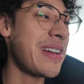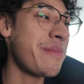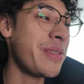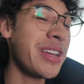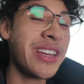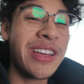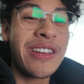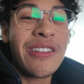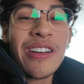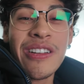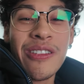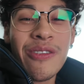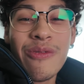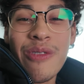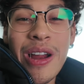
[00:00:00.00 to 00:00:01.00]
I'm eating
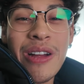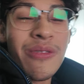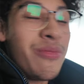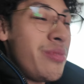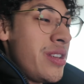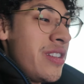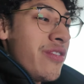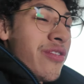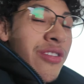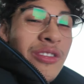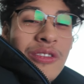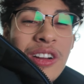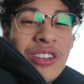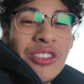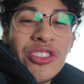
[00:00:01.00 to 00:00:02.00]
a ground beef or
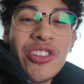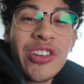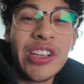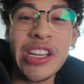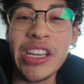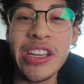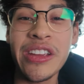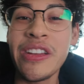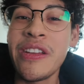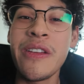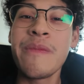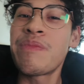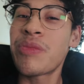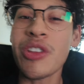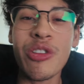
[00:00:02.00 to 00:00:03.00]
ground turkey
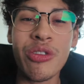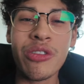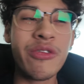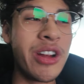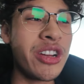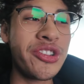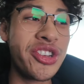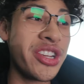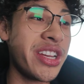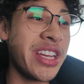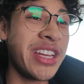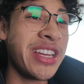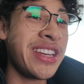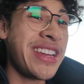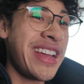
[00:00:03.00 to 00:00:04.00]
or ground
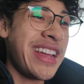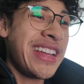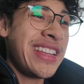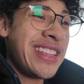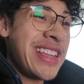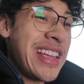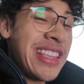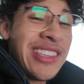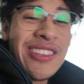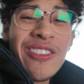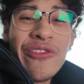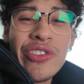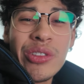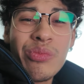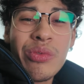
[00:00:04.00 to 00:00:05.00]
chicken, and that
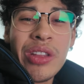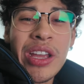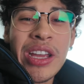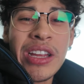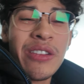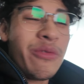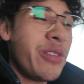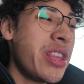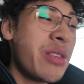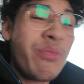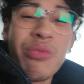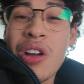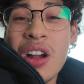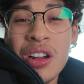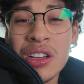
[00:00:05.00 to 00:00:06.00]
stuff is bland with
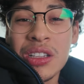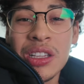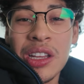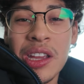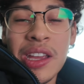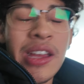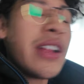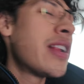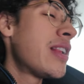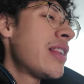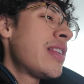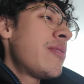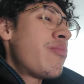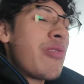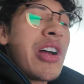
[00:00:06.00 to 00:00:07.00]
broccoli.
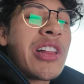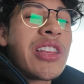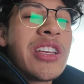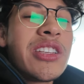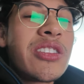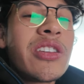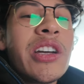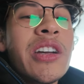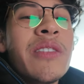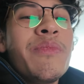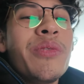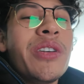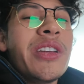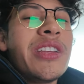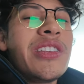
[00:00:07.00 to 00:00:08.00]
Broccoli is good,
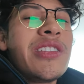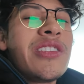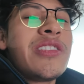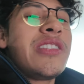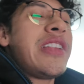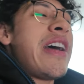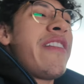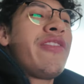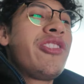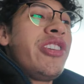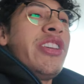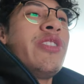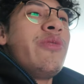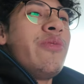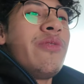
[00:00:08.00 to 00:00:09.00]
but after
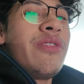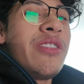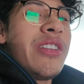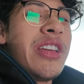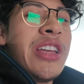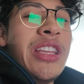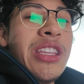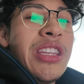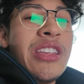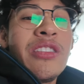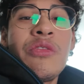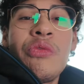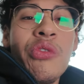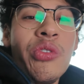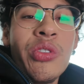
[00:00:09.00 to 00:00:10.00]
you eat
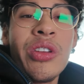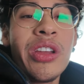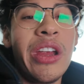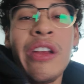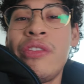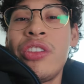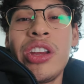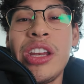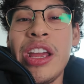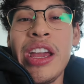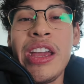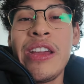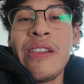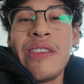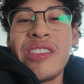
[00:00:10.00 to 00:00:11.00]
this food every
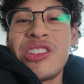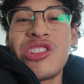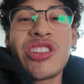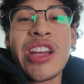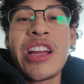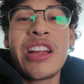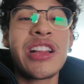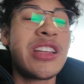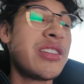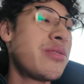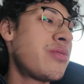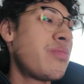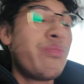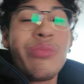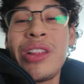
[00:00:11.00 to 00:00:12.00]
day, it just kind
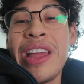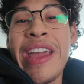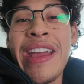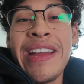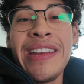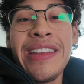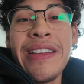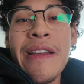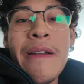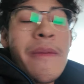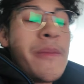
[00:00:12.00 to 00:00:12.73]
of gets bland.